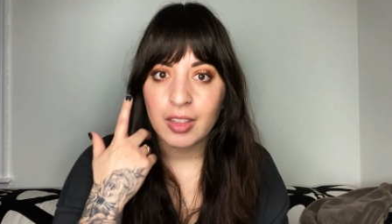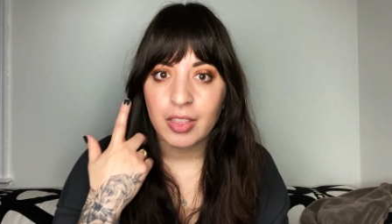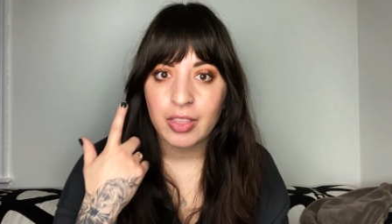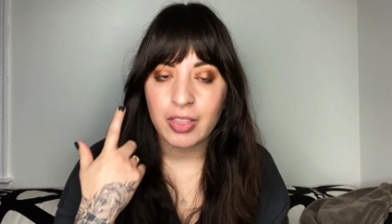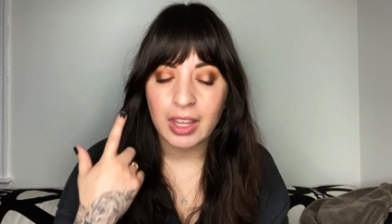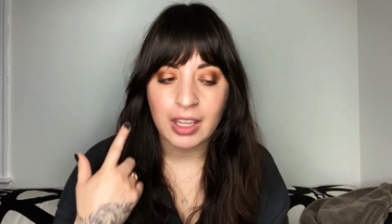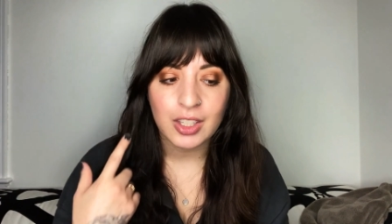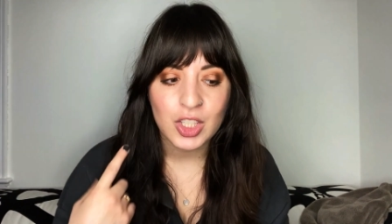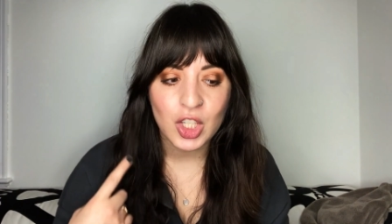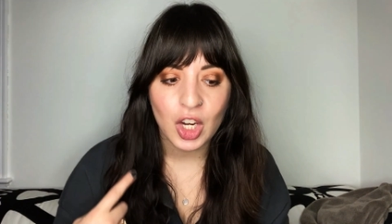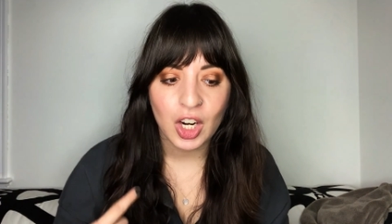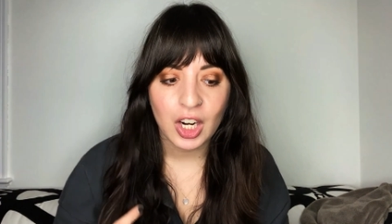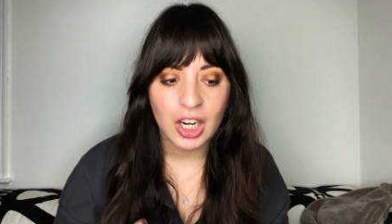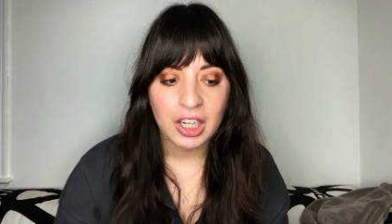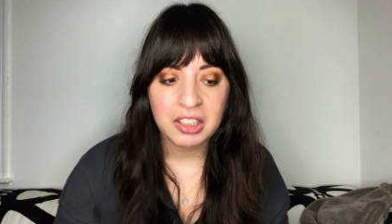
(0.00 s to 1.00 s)
Things
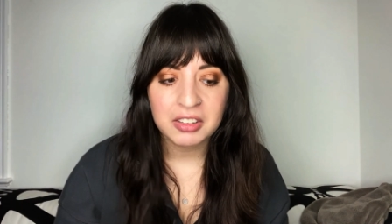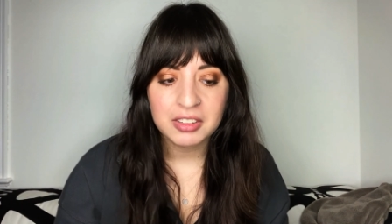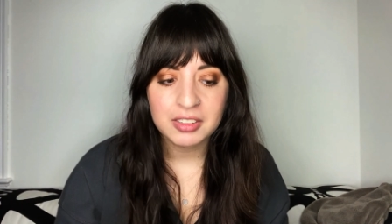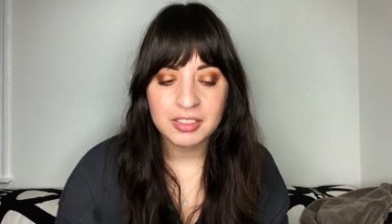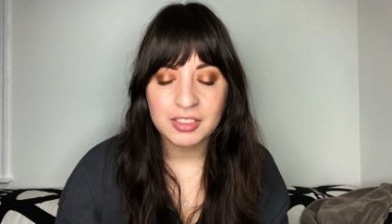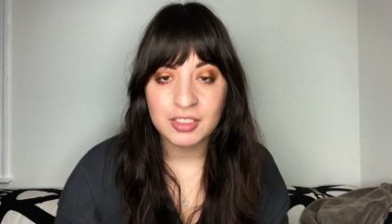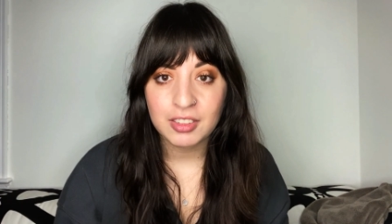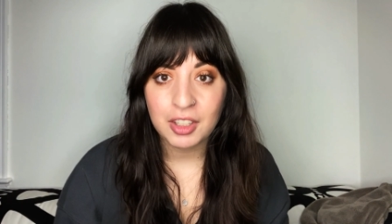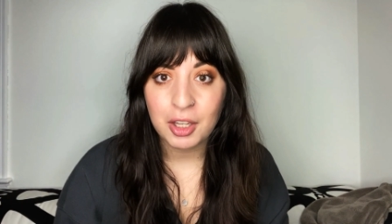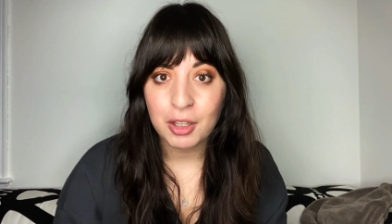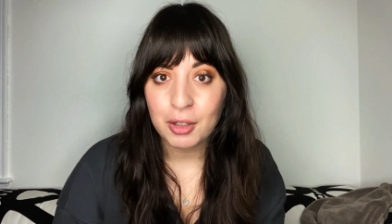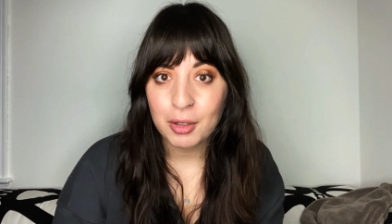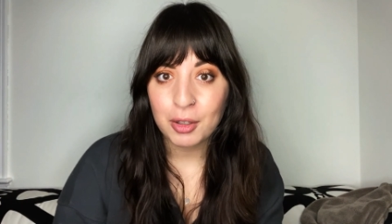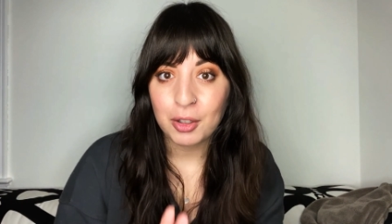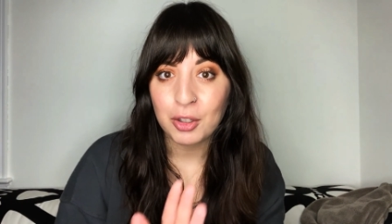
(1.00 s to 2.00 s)
are
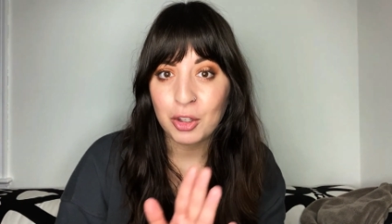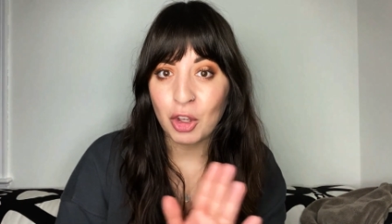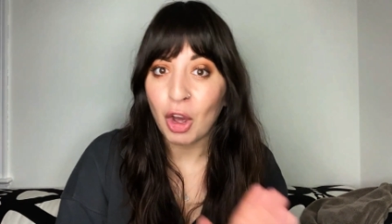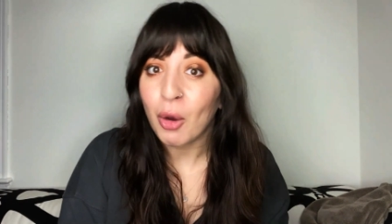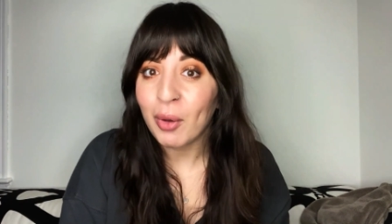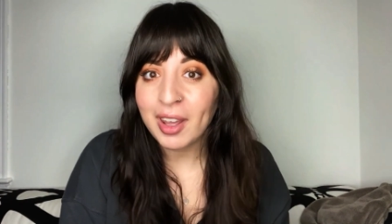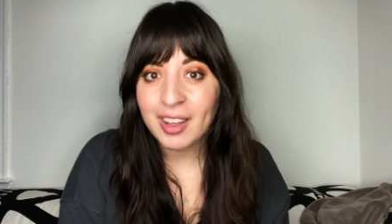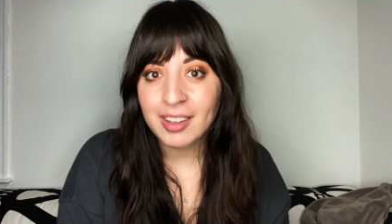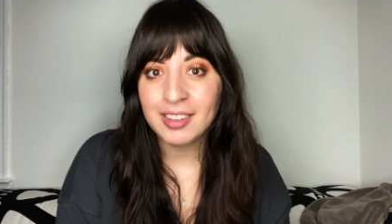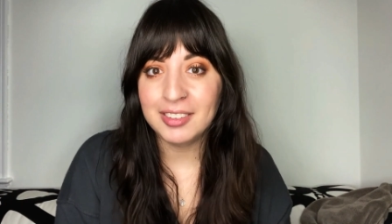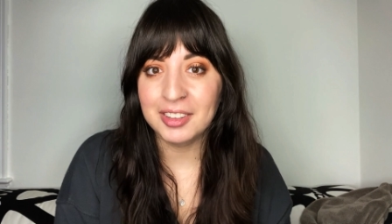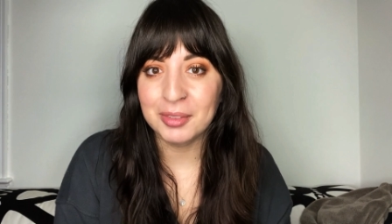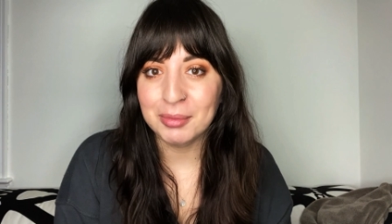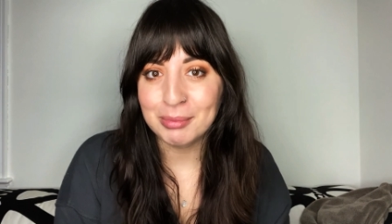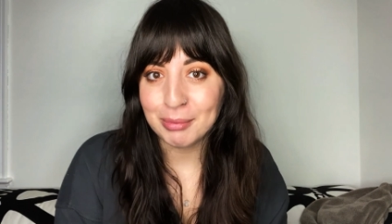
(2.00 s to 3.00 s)
going,
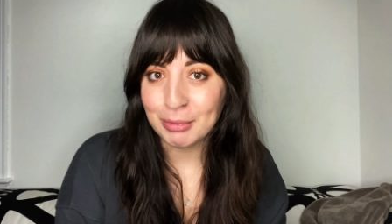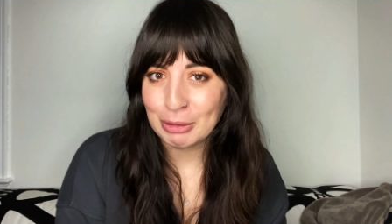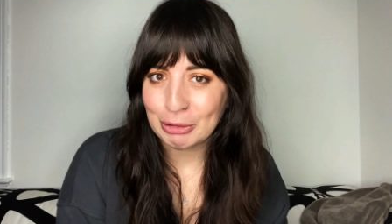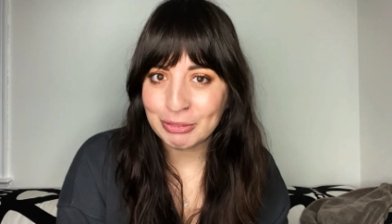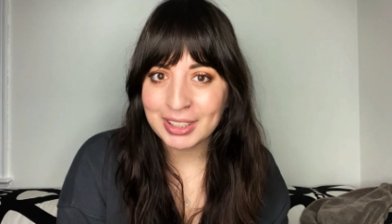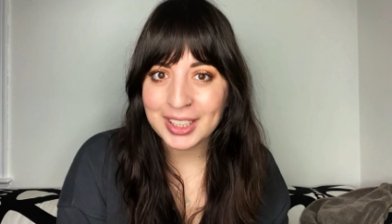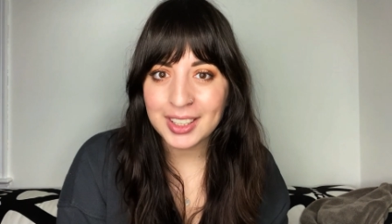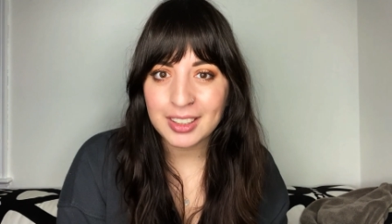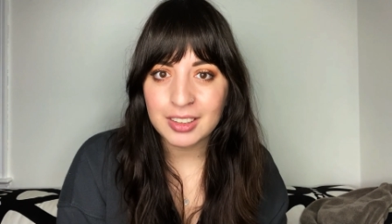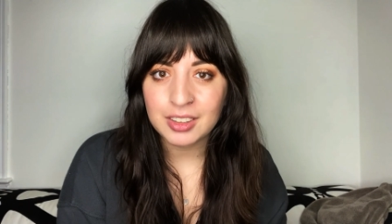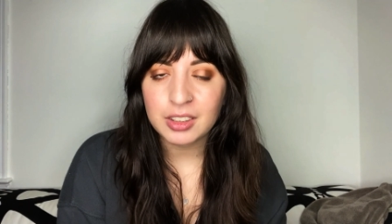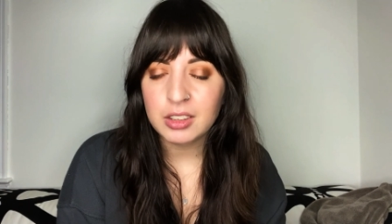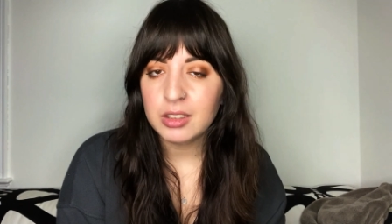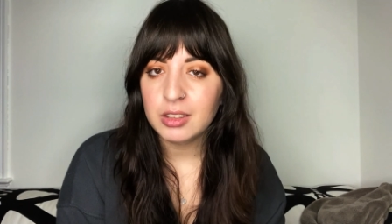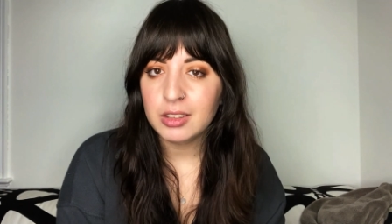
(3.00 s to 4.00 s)
moving,
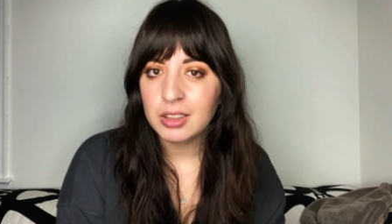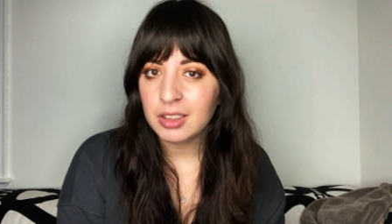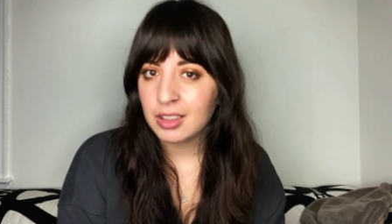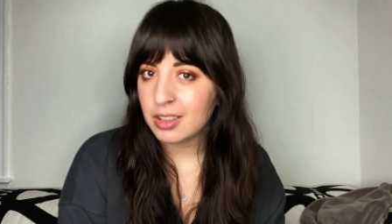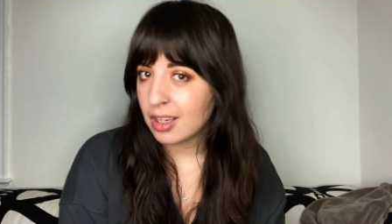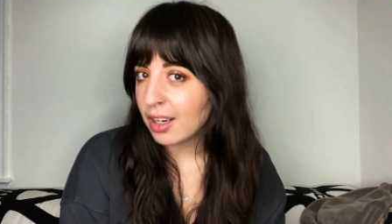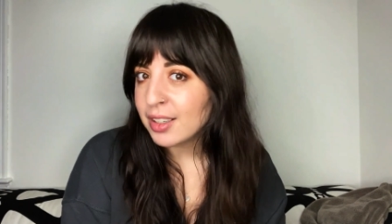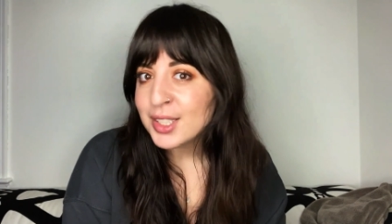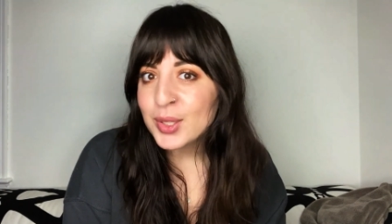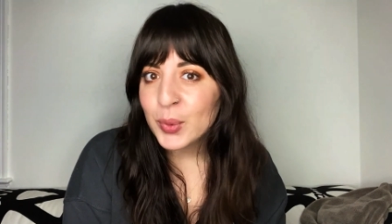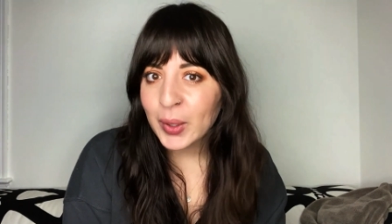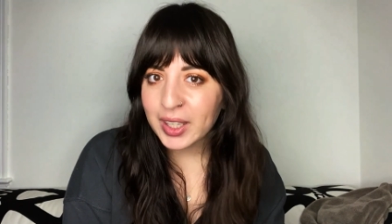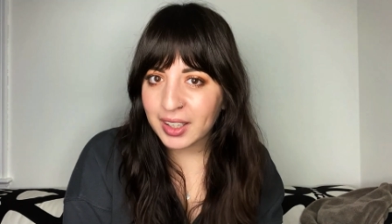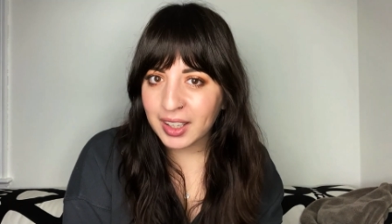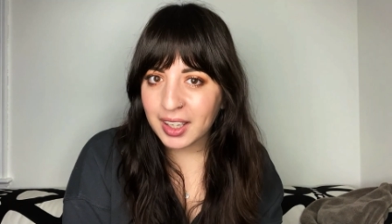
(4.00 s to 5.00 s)
not as
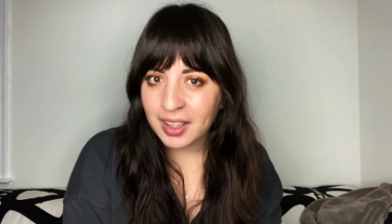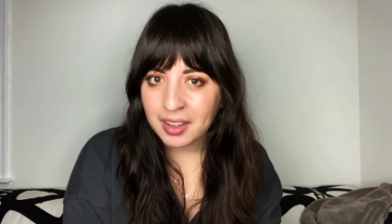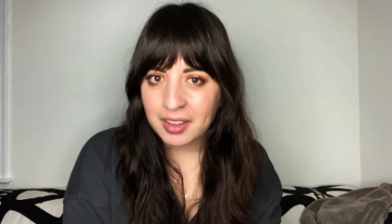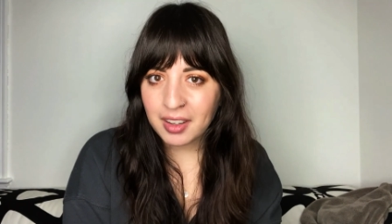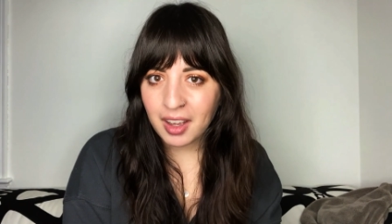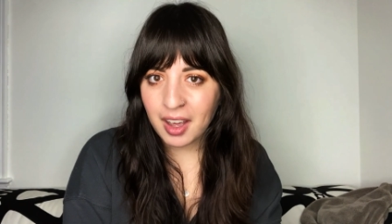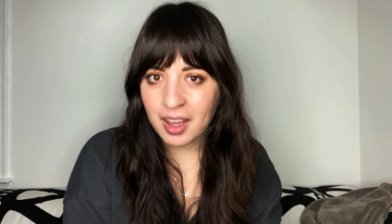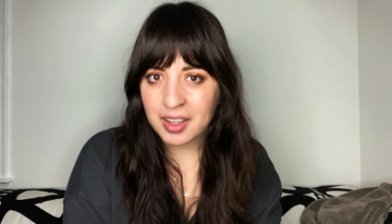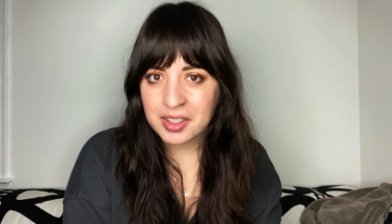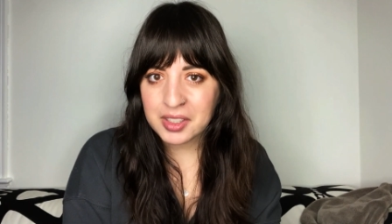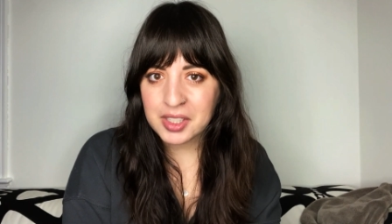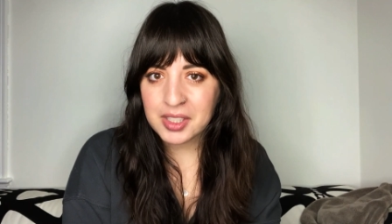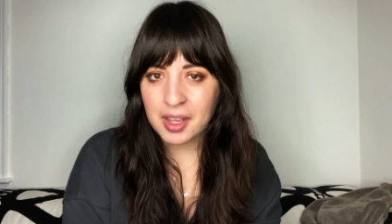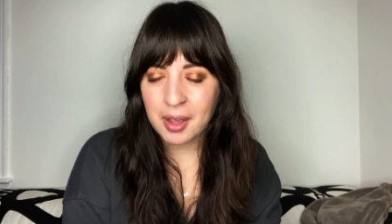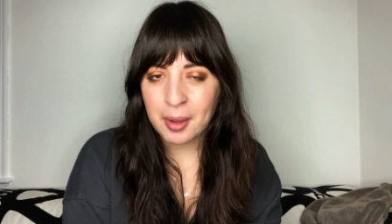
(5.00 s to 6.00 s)
quickly
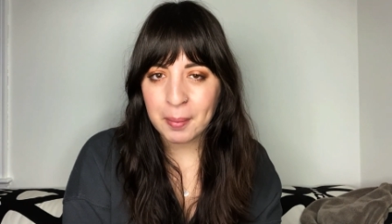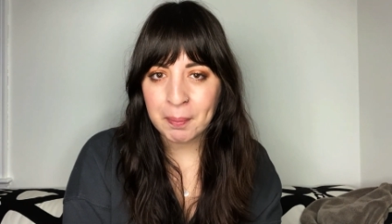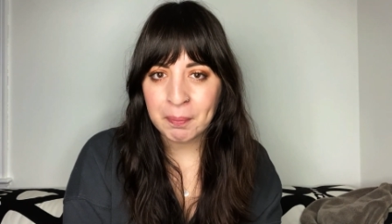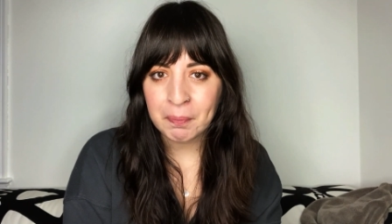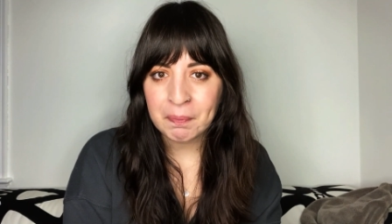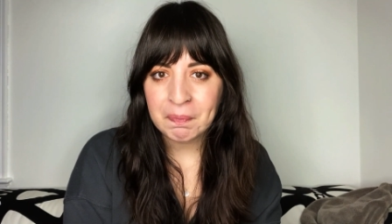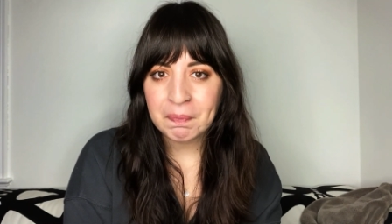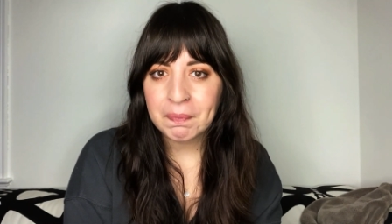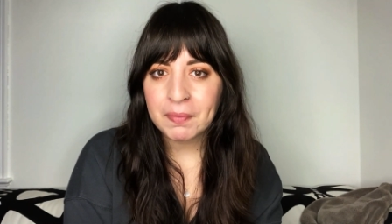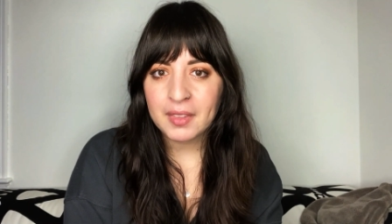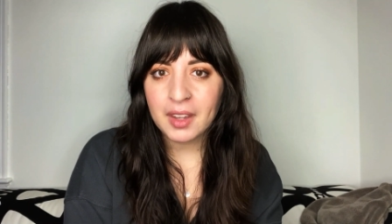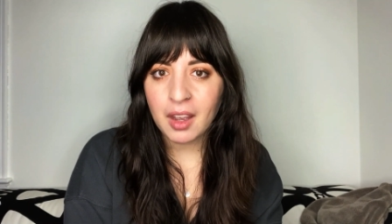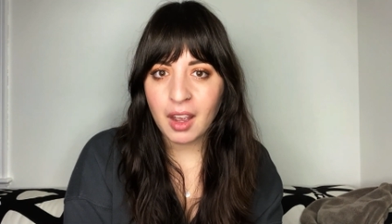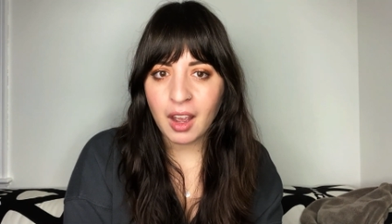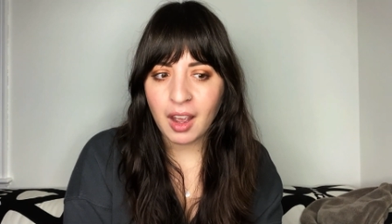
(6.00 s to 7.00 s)
as
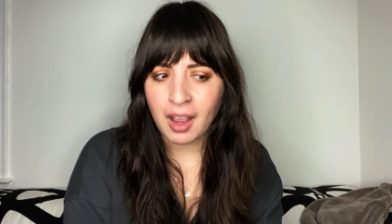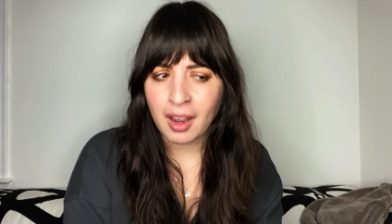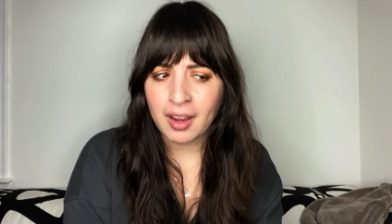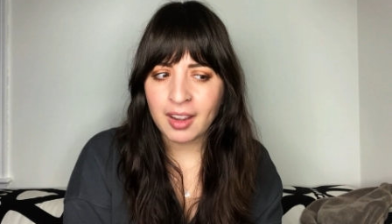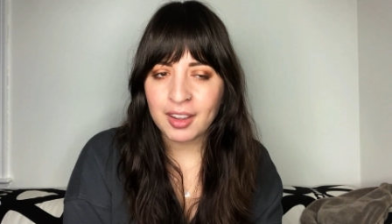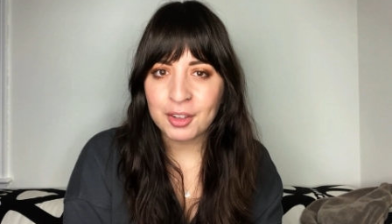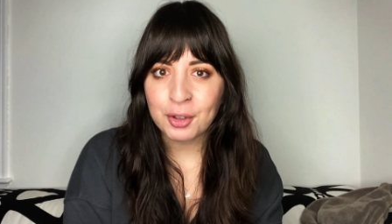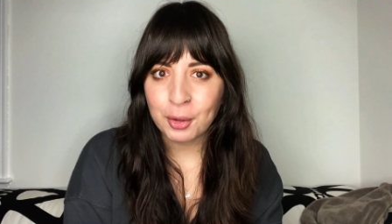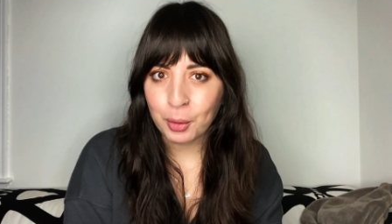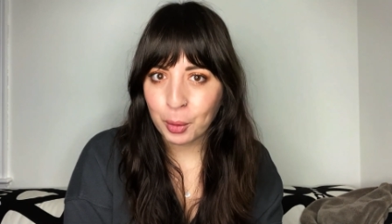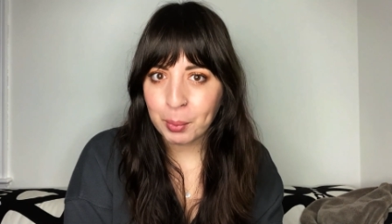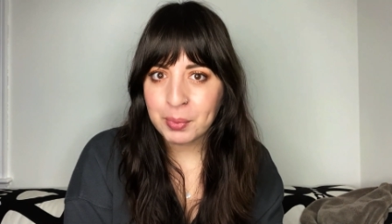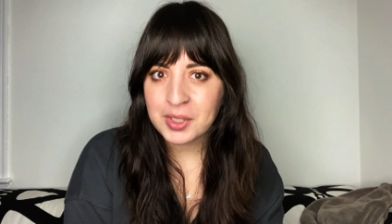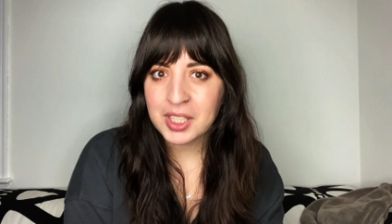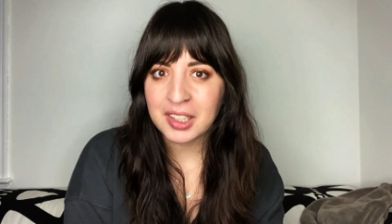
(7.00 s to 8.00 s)
I had
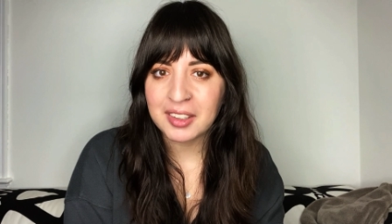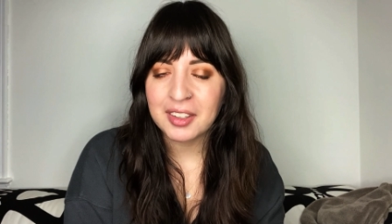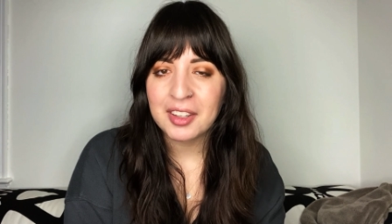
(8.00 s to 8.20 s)
hoped,